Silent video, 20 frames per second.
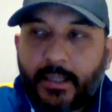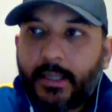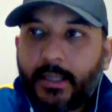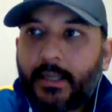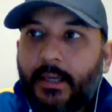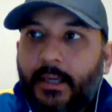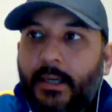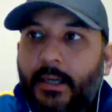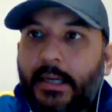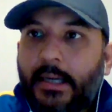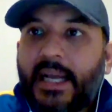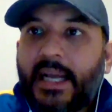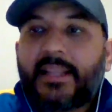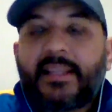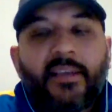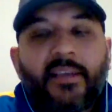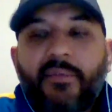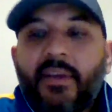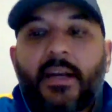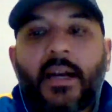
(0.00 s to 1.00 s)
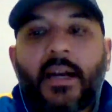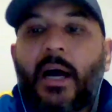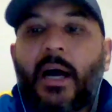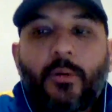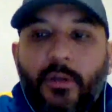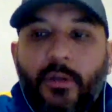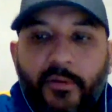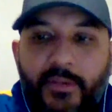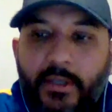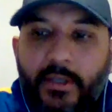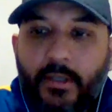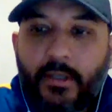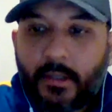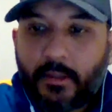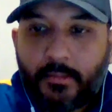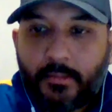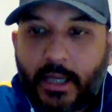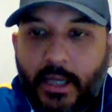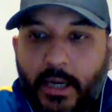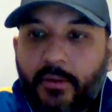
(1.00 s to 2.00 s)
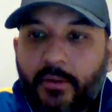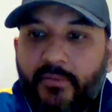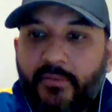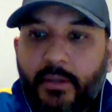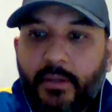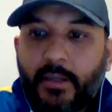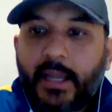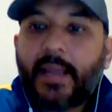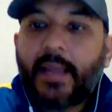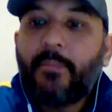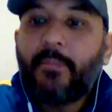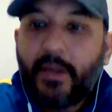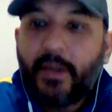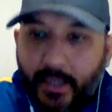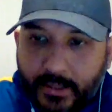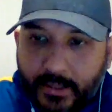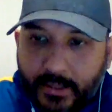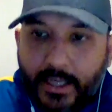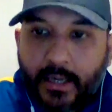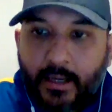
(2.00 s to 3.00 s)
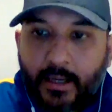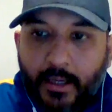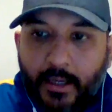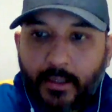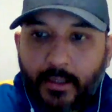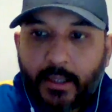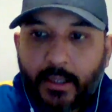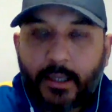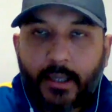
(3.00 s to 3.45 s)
I think we're out of the Emirates era.